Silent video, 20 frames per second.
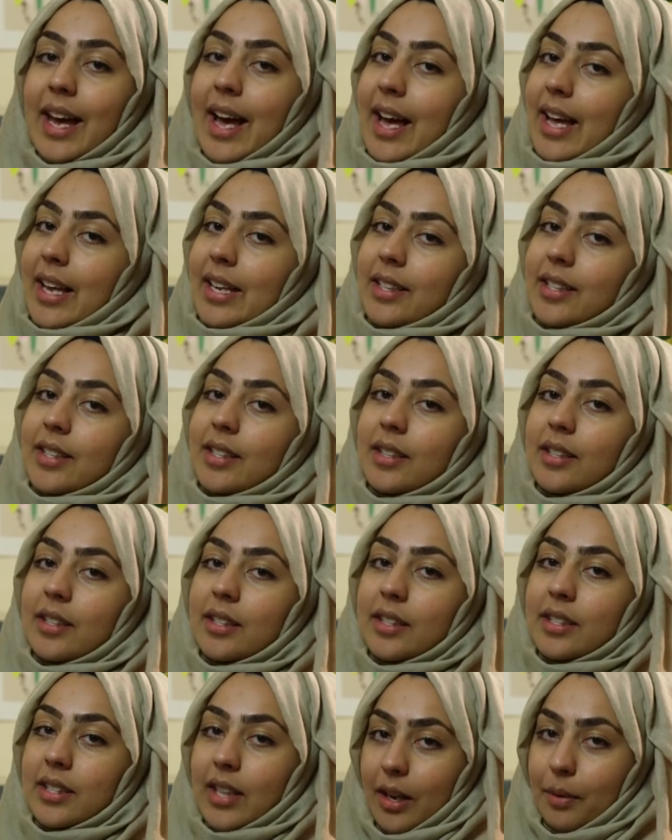and
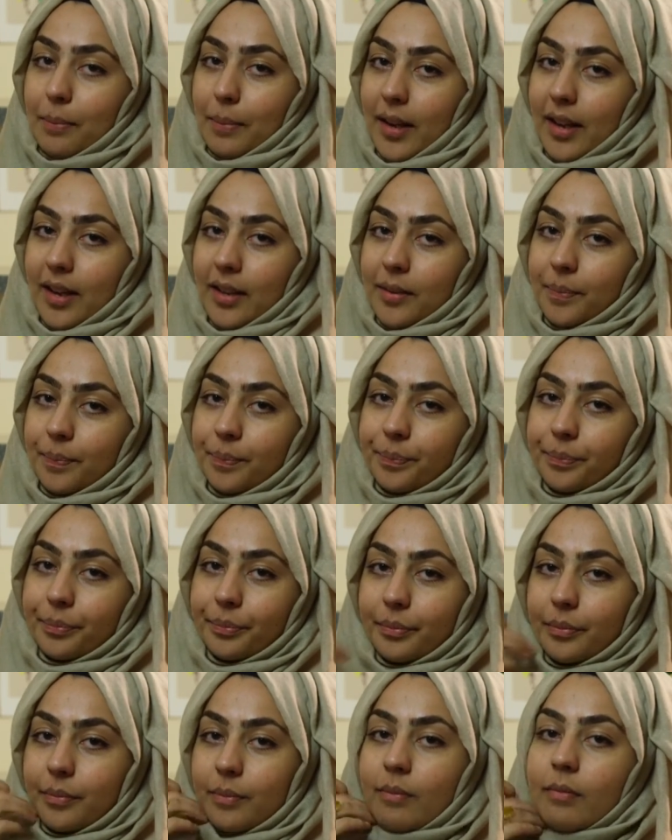sunburn.
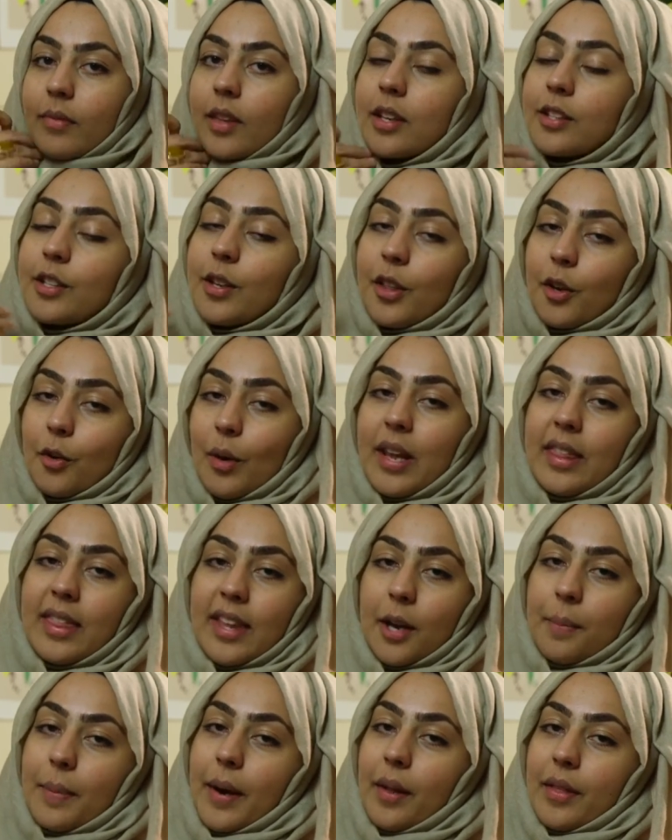So the great
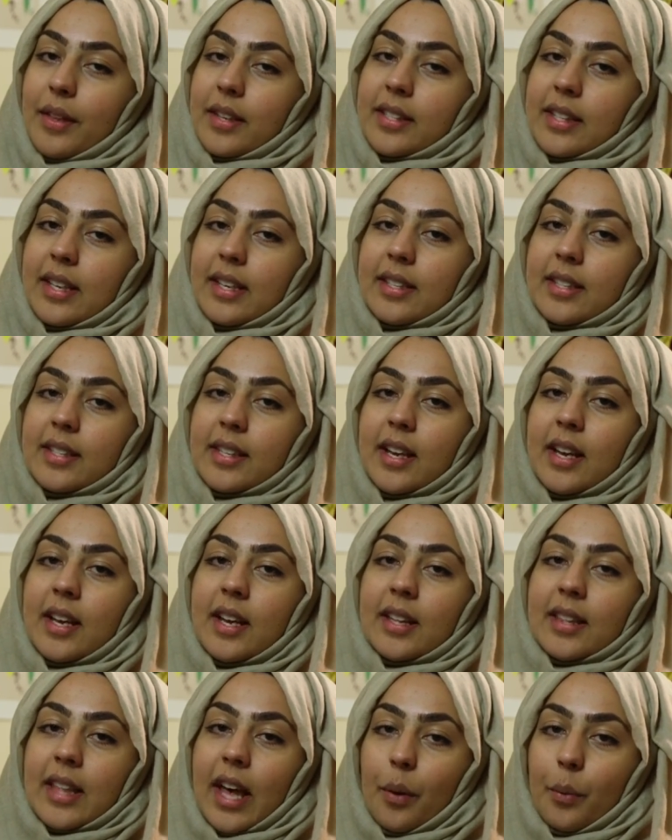thing about this is
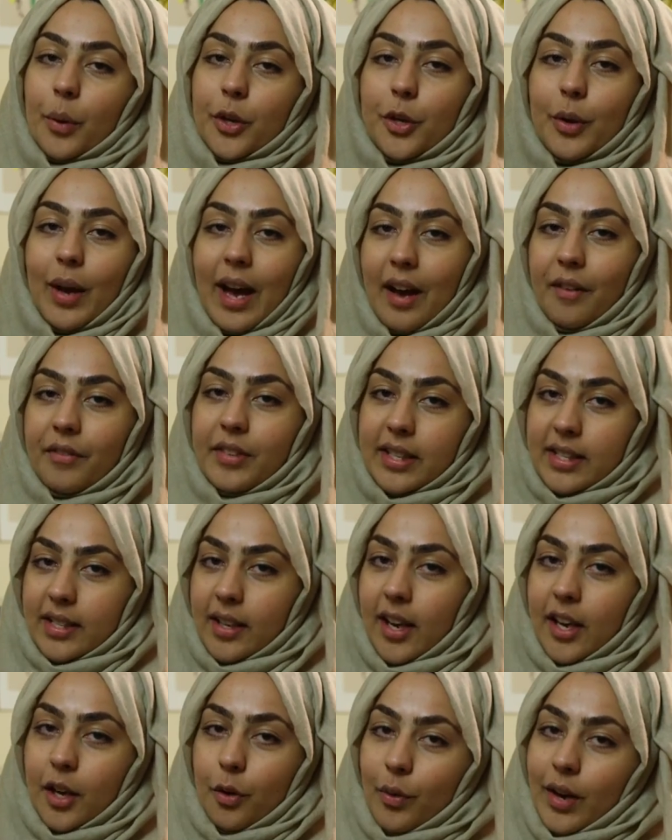that when you have this
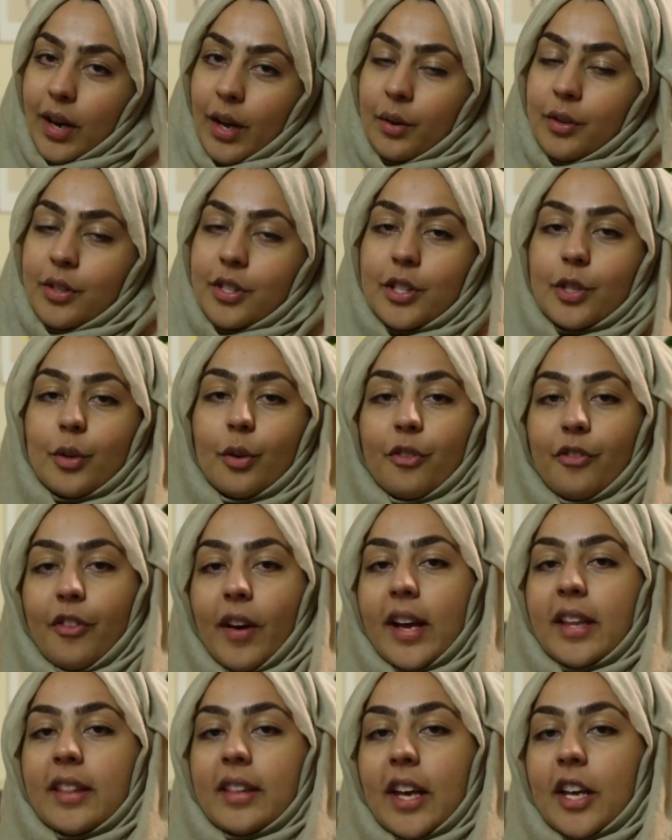lying around, you'll
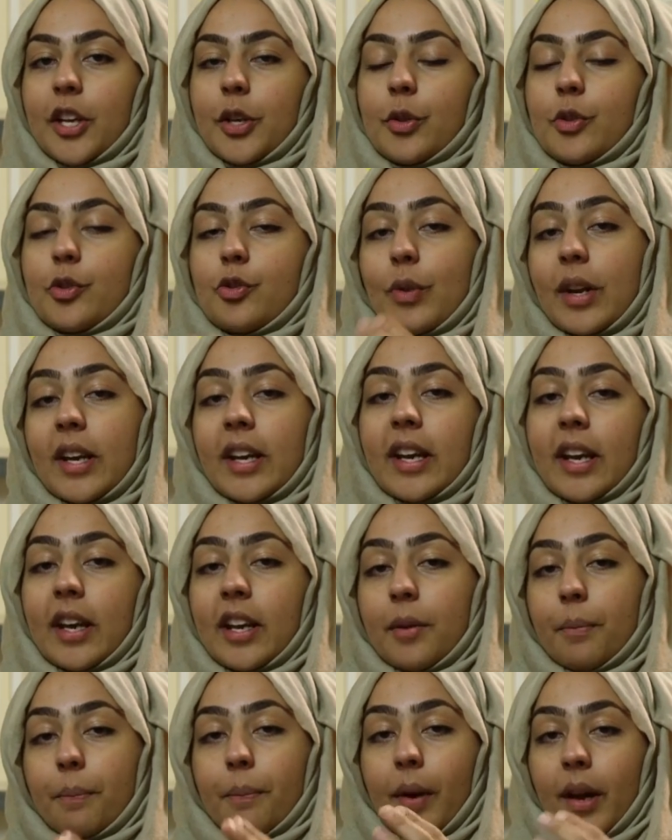find that you drink
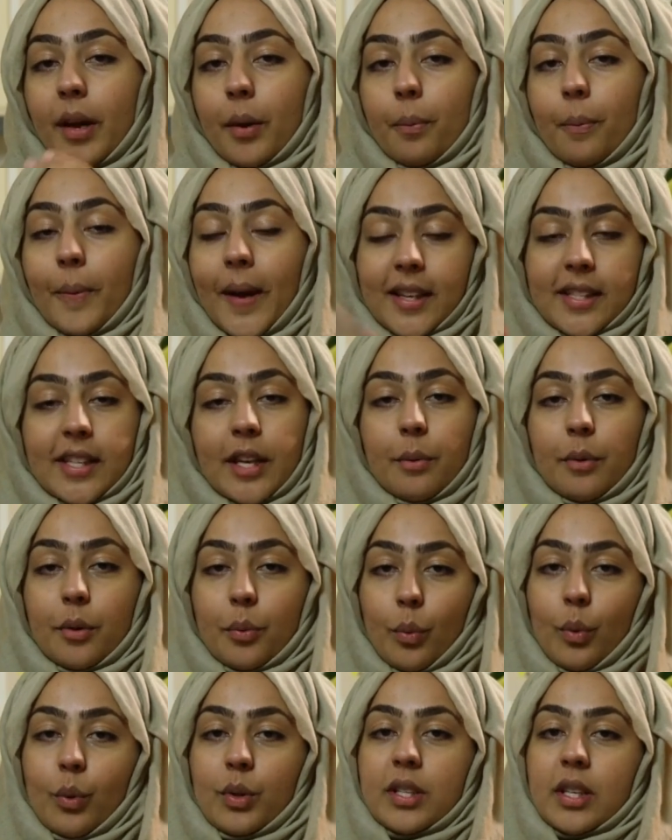it by mixing it with
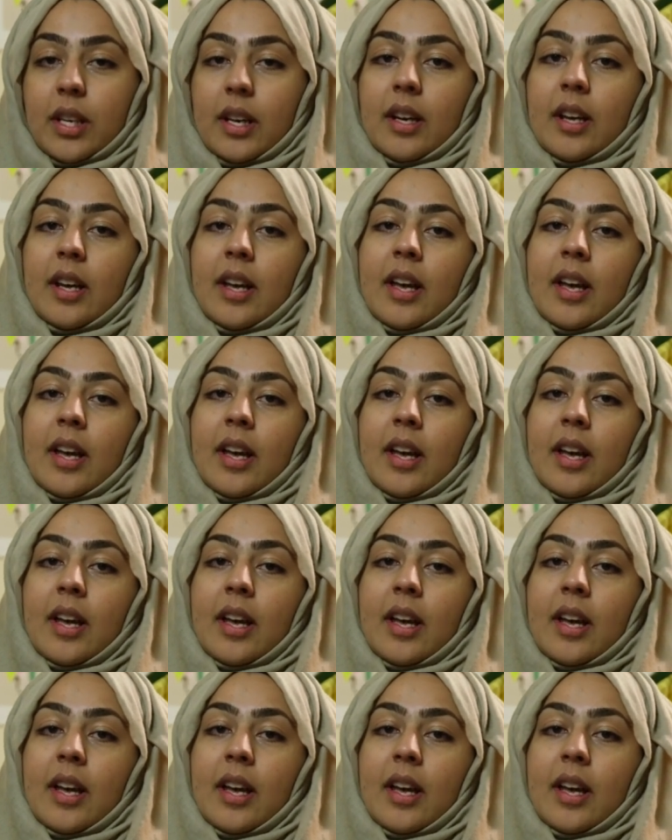water